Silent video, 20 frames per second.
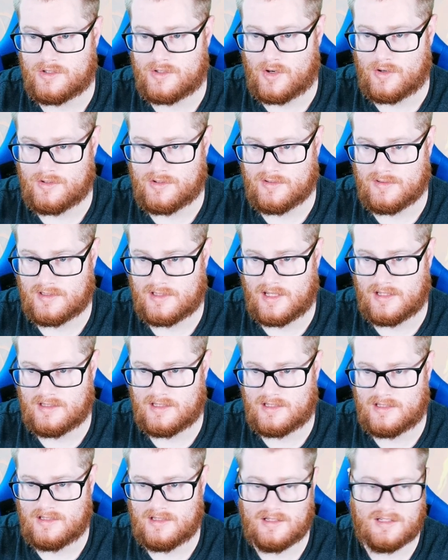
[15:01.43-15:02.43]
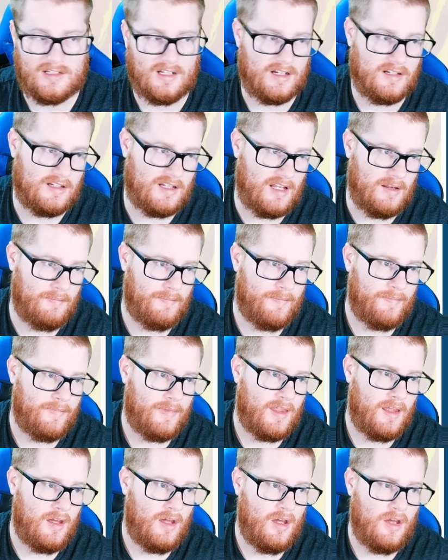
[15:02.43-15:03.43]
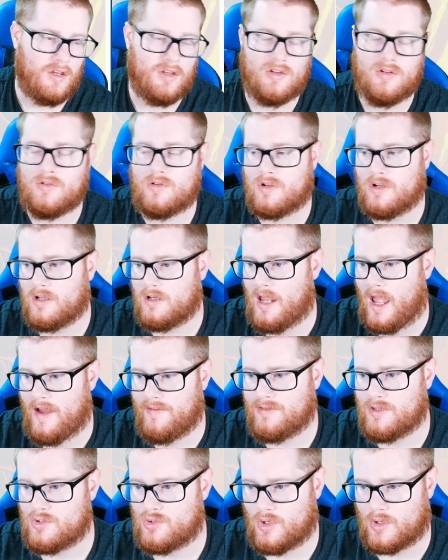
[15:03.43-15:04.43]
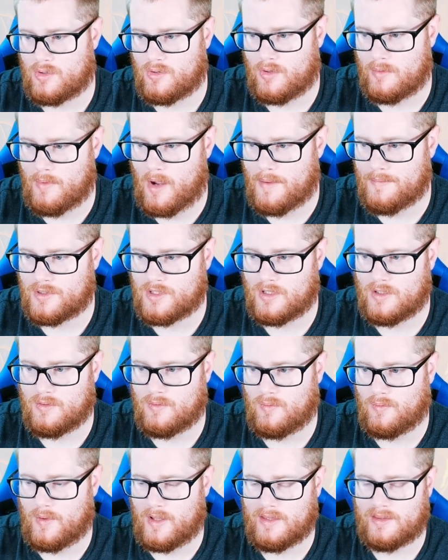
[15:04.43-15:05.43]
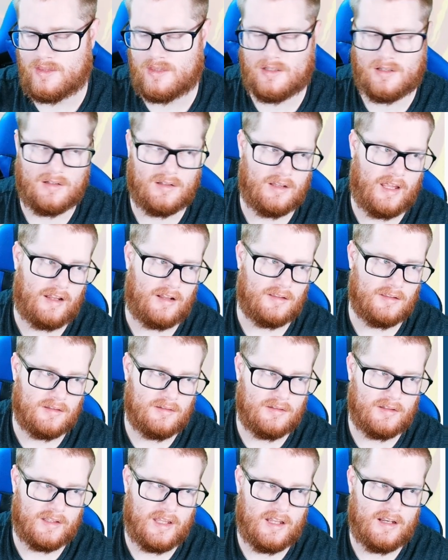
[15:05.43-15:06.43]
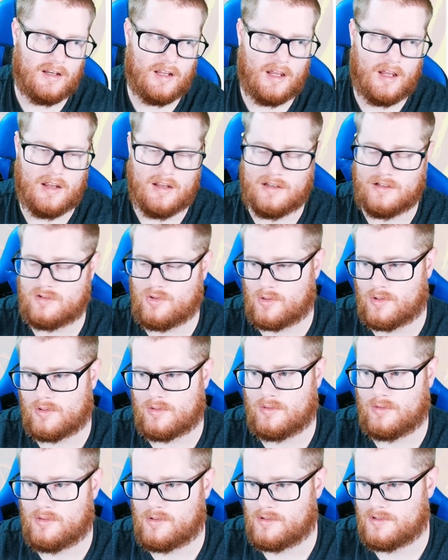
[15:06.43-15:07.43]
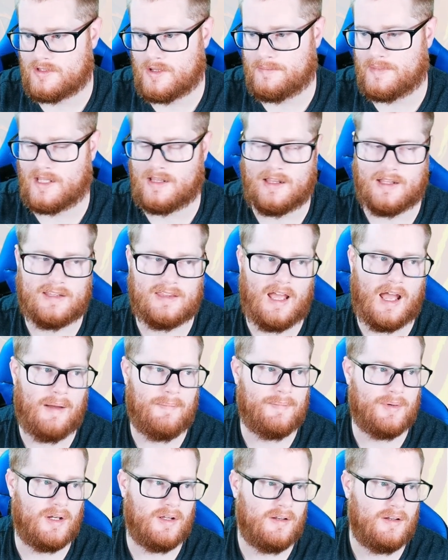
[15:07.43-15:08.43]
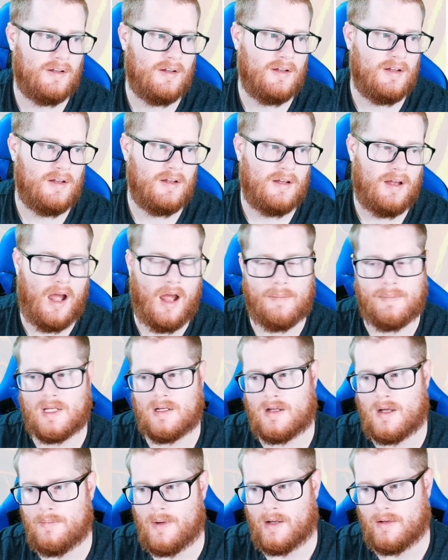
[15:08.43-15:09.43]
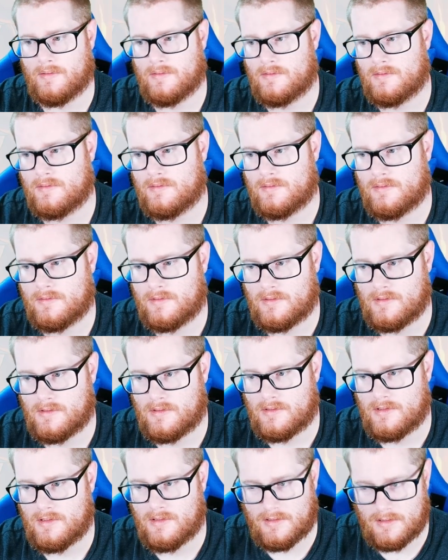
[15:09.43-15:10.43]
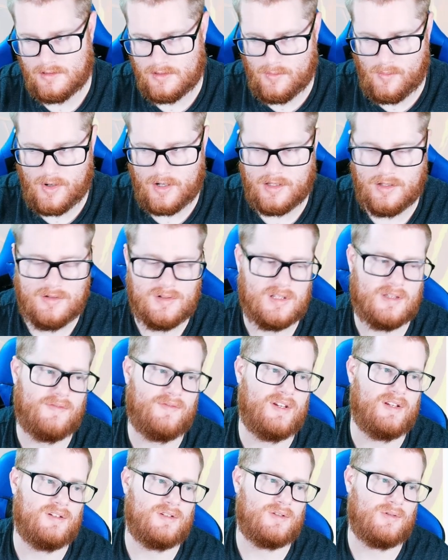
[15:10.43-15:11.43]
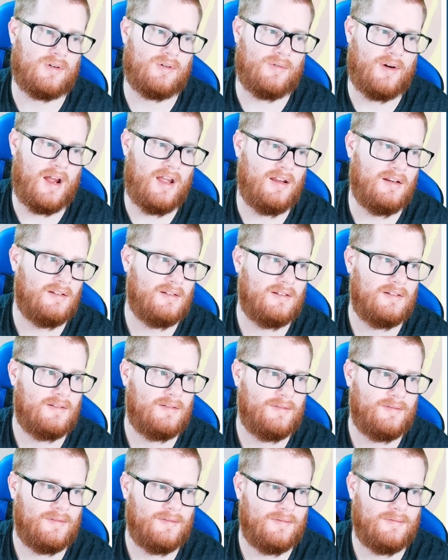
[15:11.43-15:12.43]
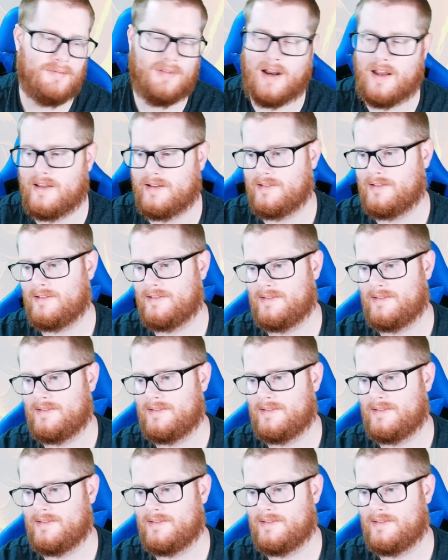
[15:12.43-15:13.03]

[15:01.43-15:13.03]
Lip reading: start to a Sun team. You could have the Trick Room option with like Lilligant and Torkoal or something like that, but I mean, come on. You want to use the Venusaur, right? Right?